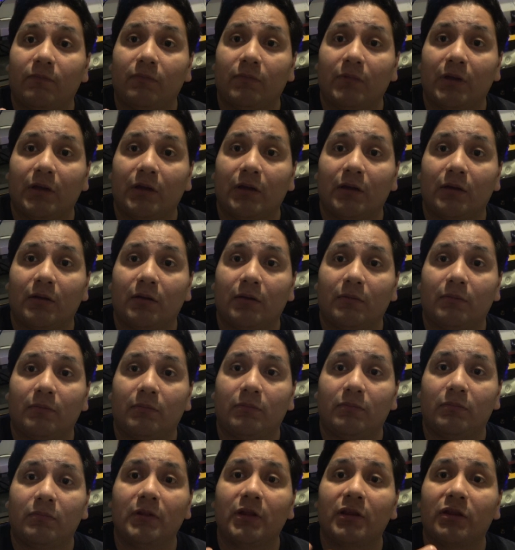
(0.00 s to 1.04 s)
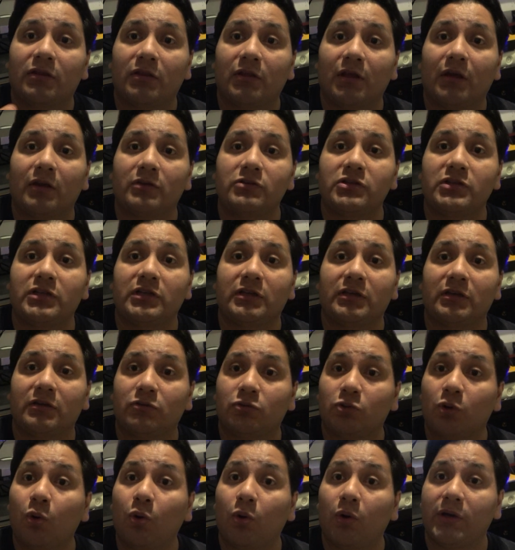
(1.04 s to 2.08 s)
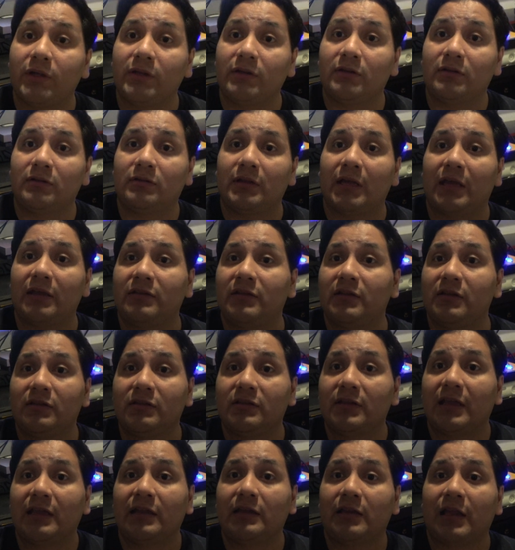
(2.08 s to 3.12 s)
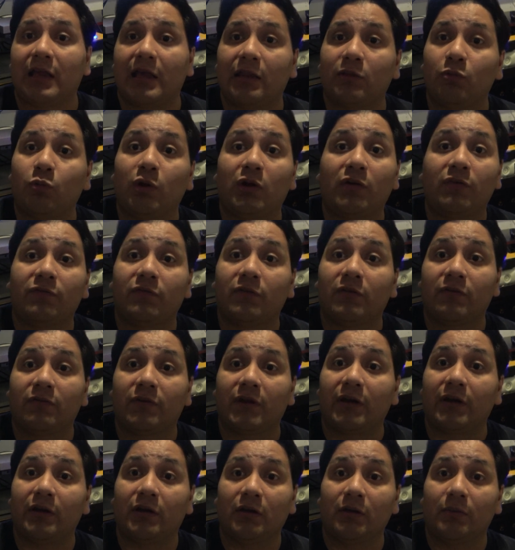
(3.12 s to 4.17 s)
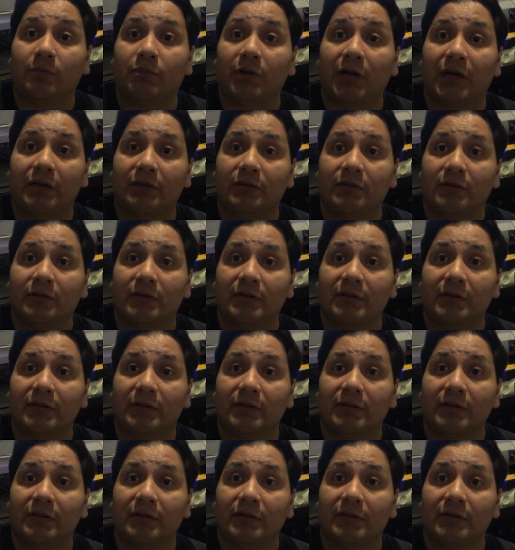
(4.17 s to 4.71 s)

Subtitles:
nostalgic toys that he's selling as well for a very good price.